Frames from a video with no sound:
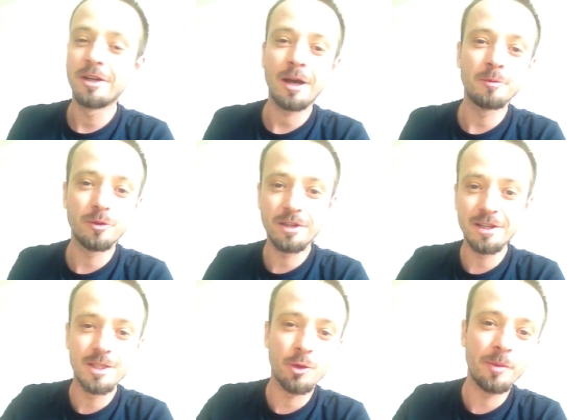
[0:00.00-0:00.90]
come to the
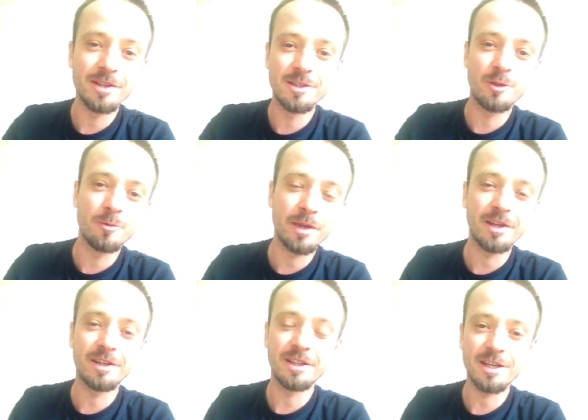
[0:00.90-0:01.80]
instruments to
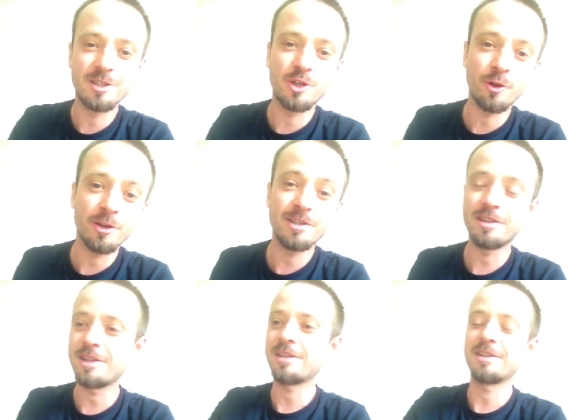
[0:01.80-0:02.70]
make a nice choice
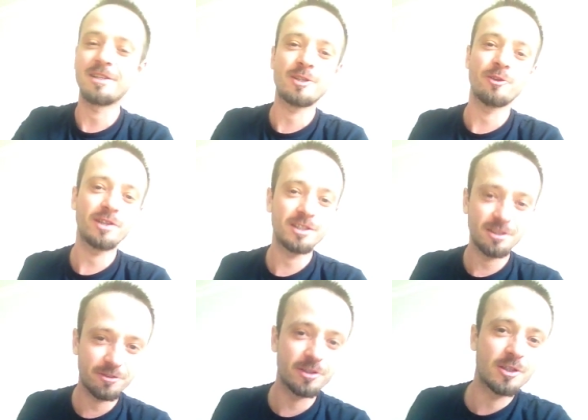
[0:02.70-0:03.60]
and then it's already a
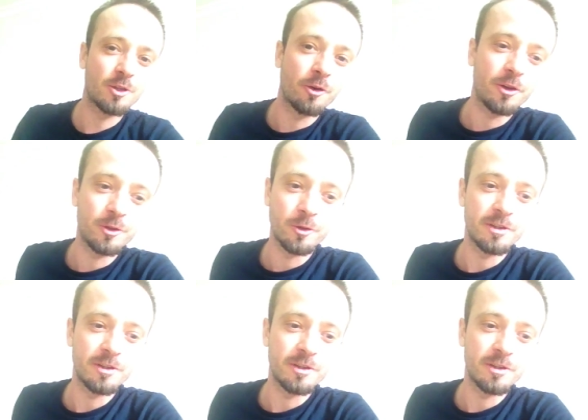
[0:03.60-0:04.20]
different story you know